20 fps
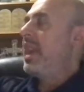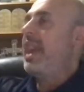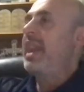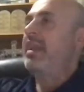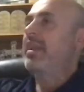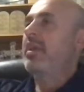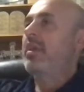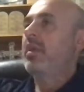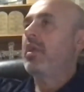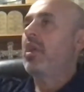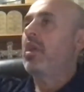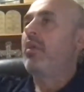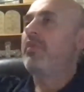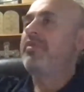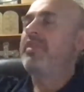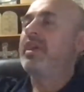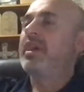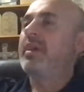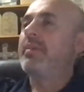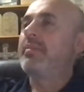and
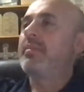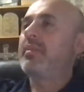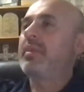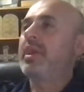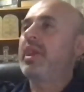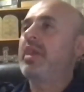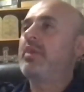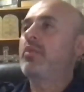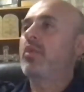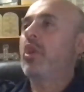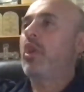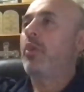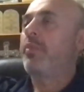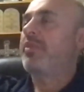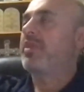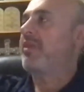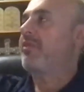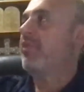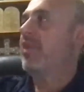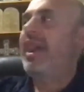clothed him in
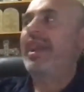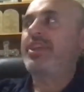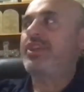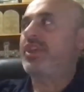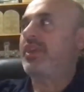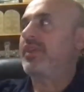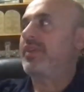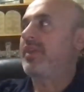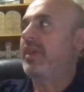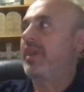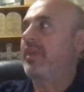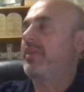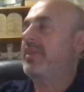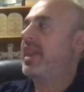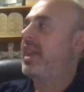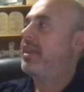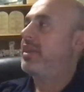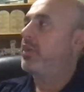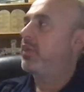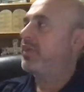robes of
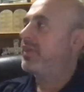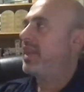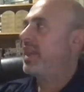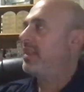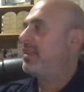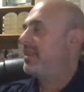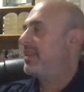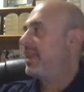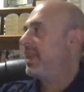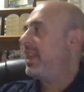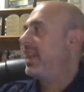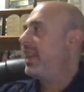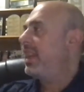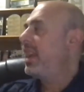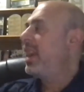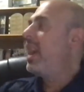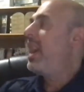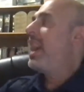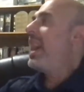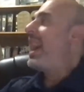righteousness, and you said, See,